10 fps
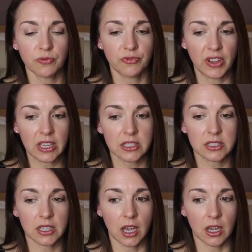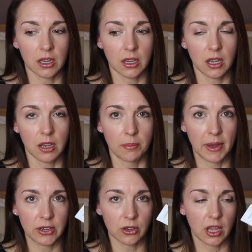fix a
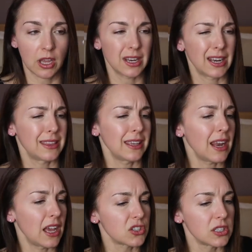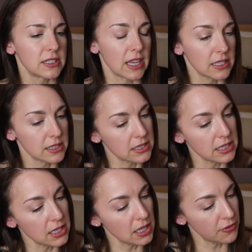minor cut, and I think it actually says
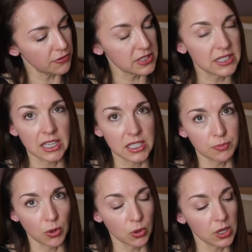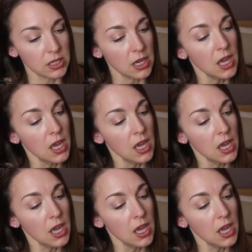that if the skin is broken,